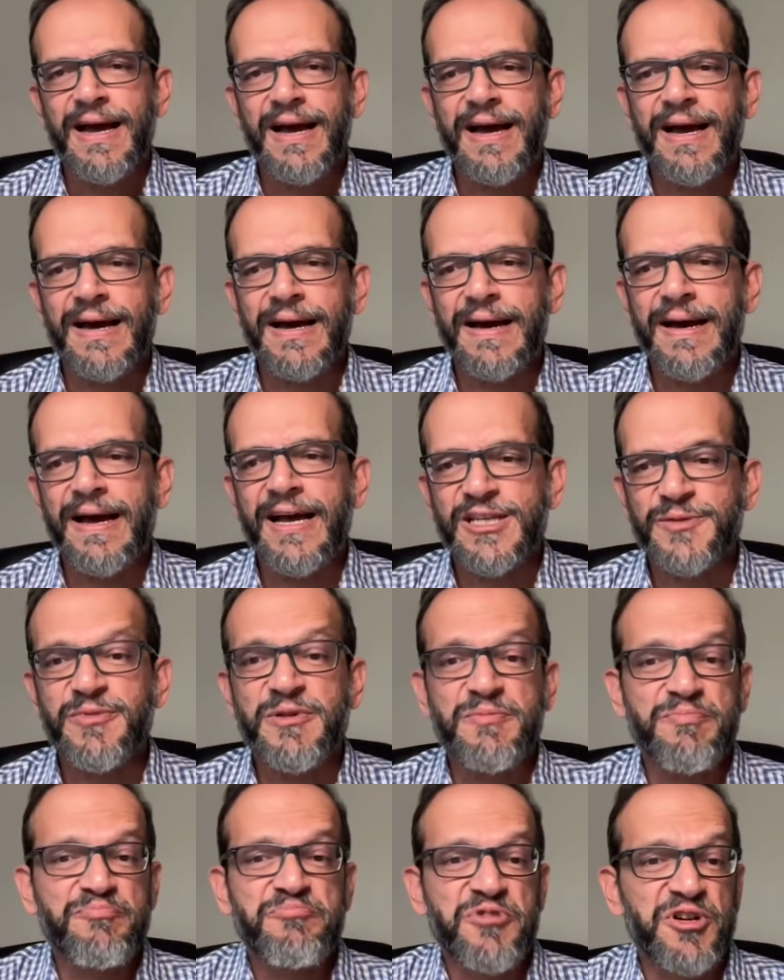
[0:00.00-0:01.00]
Uh, has
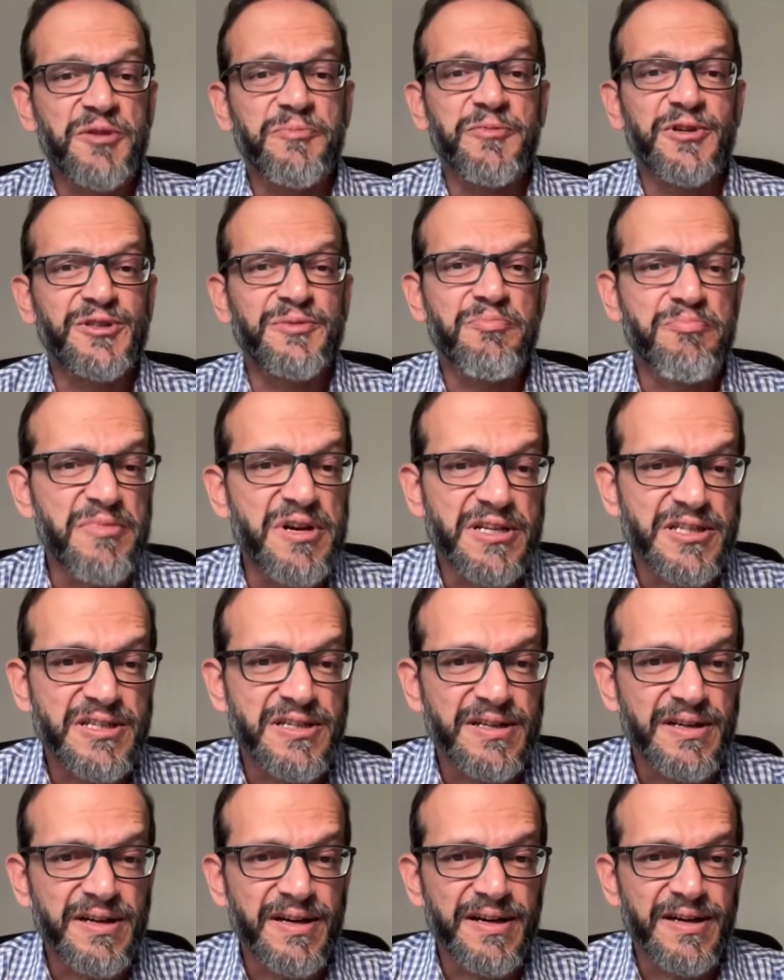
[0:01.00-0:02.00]
been pretty much
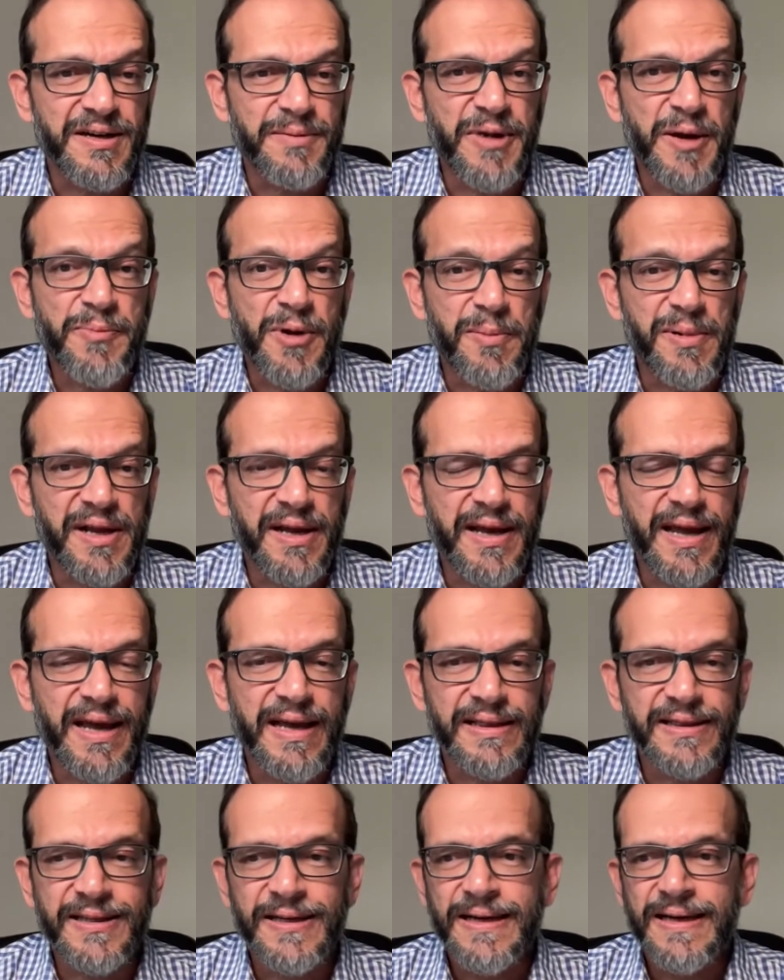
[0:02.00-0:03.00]
missed uh, by public
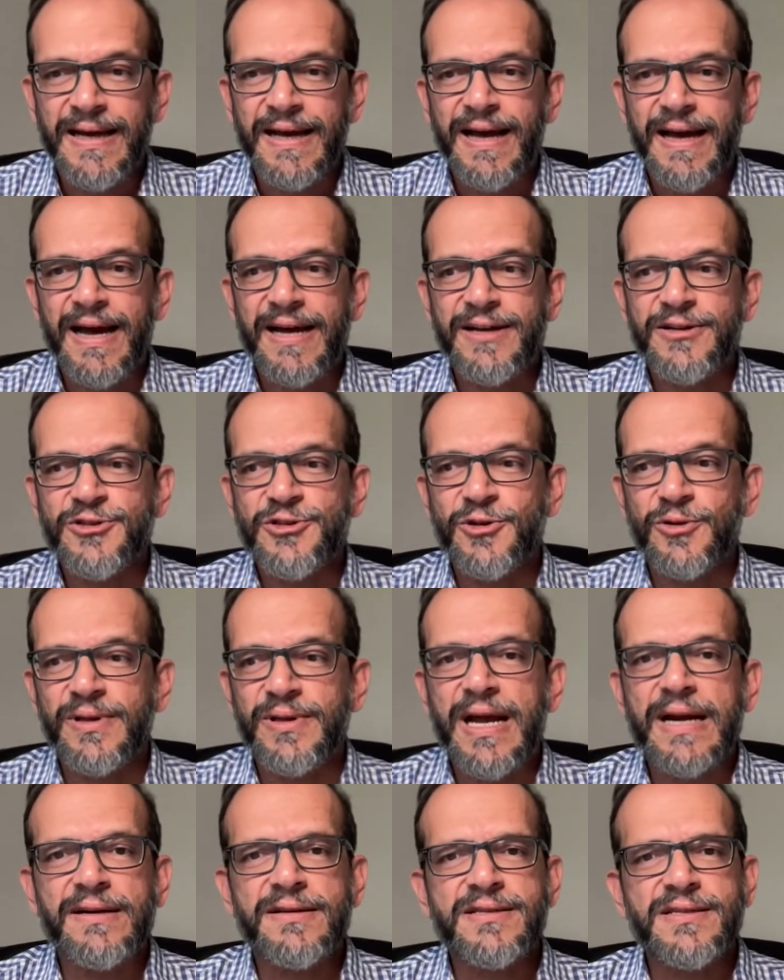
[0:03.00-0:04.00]
health. And so
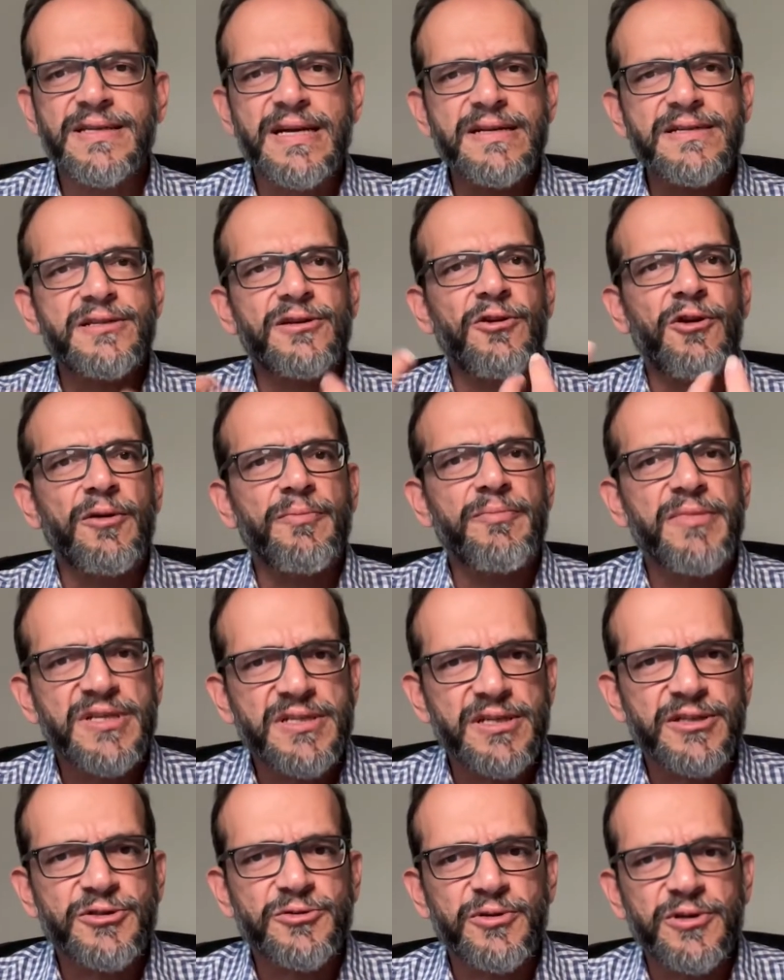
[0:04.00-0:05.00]
that sends a wrong
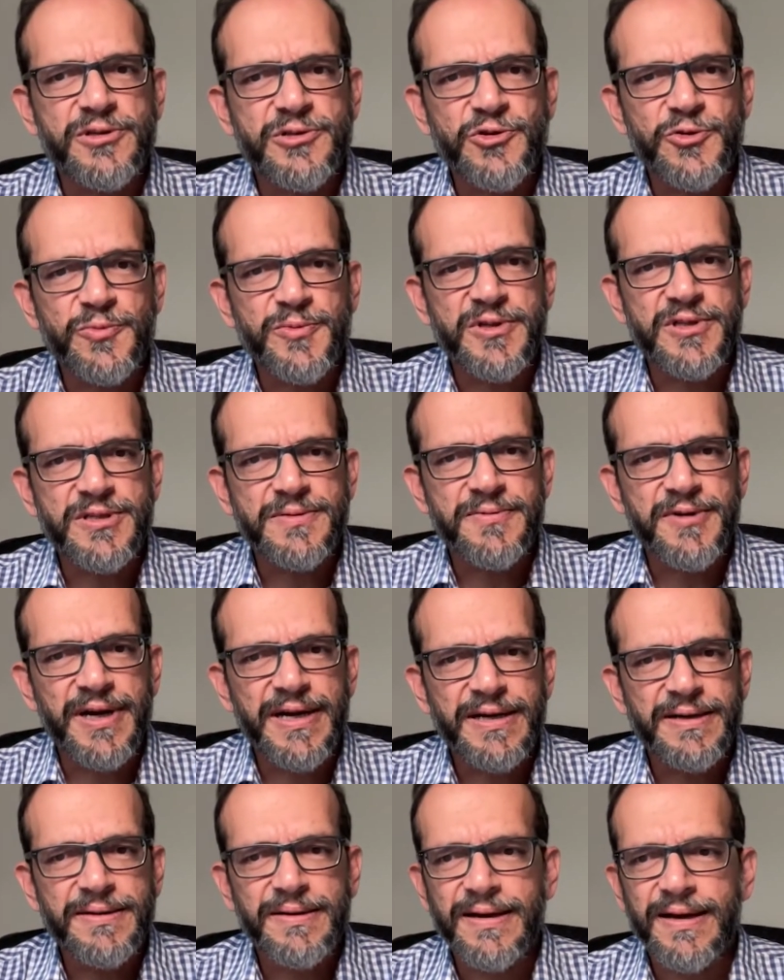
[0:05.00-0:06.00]
message to consumers,
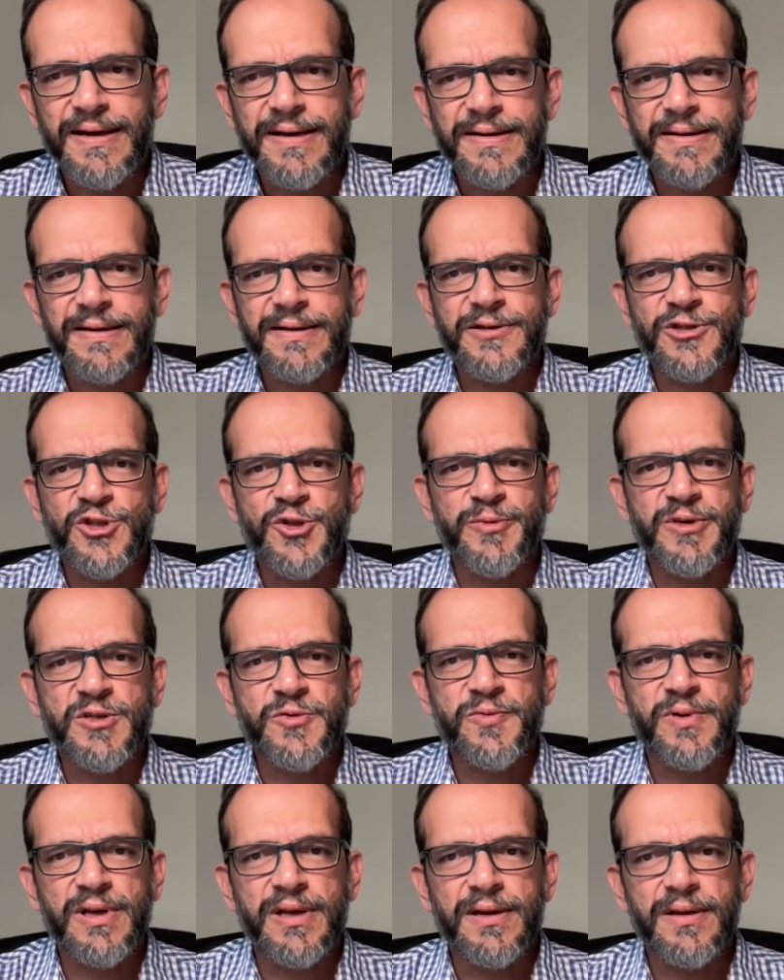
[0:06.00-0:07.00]
right? Uh,
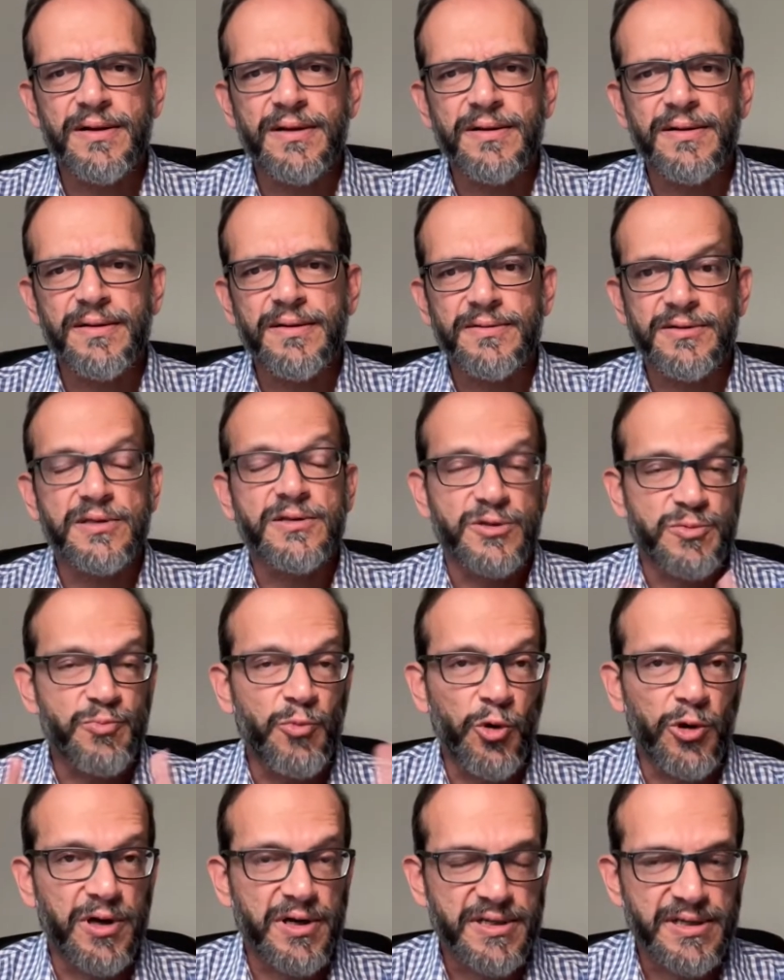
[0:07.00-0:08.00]
consumers will,
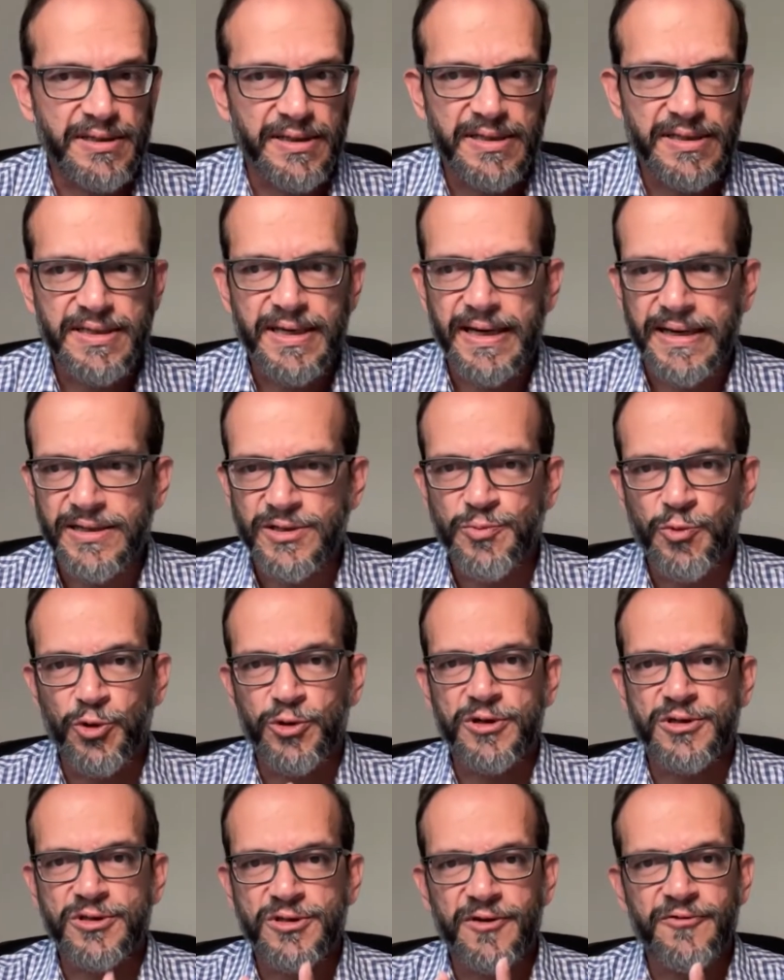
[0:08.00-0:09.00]
smokers in this case,
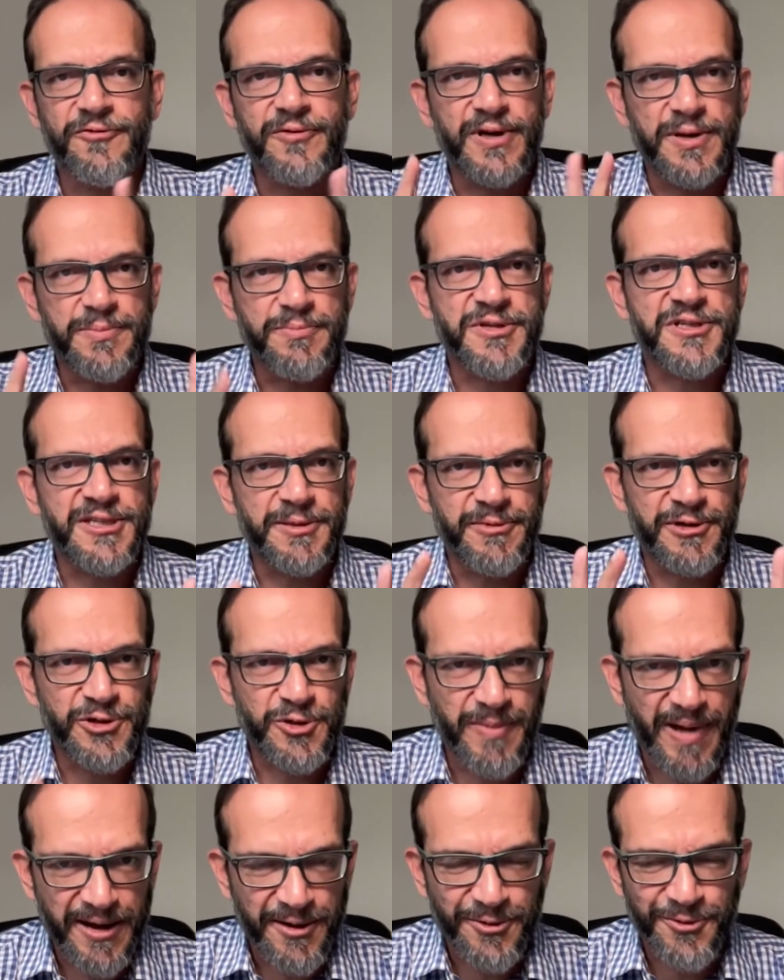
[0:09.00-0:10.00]
smokers of combustible
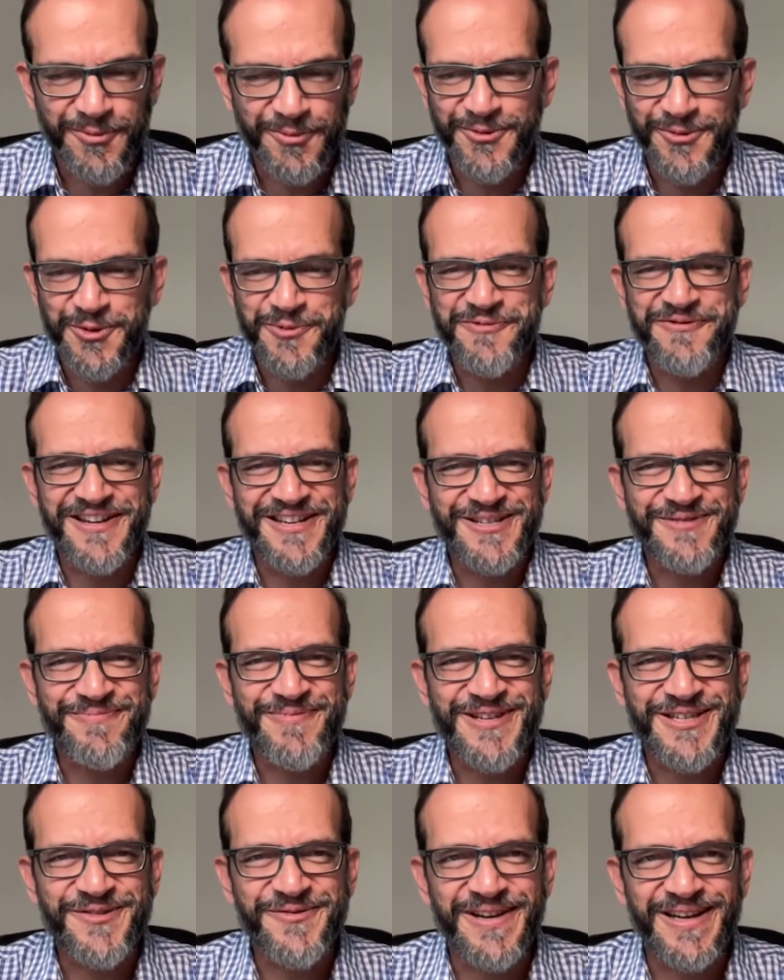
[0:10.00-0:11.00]
tobacco, to be very
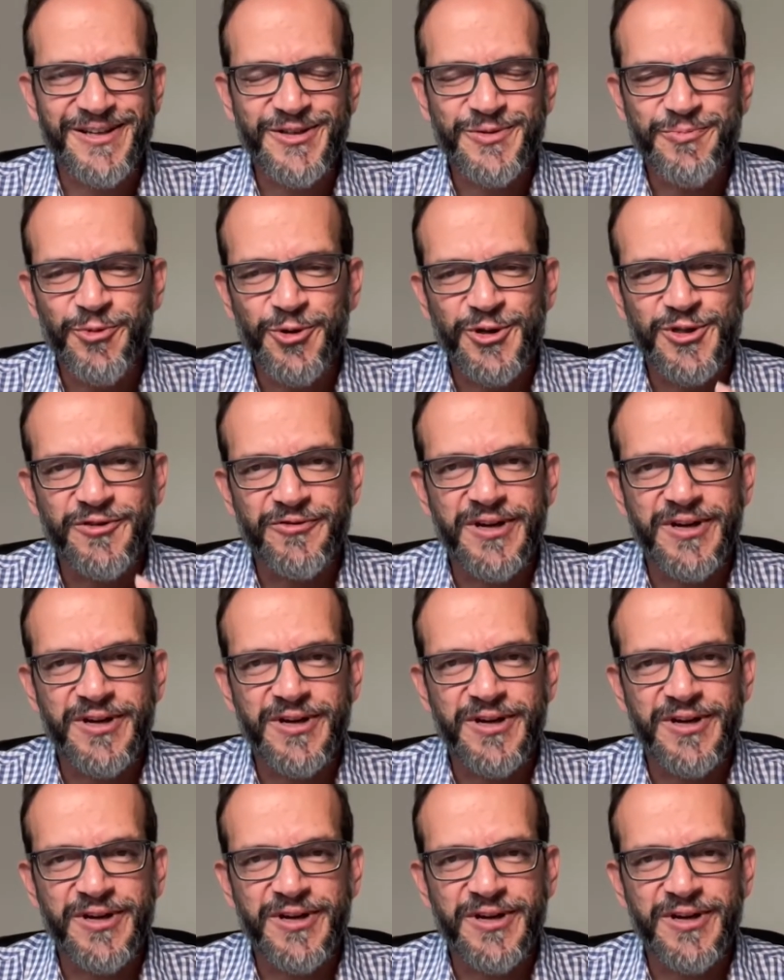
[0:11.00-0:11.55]
specific, smokers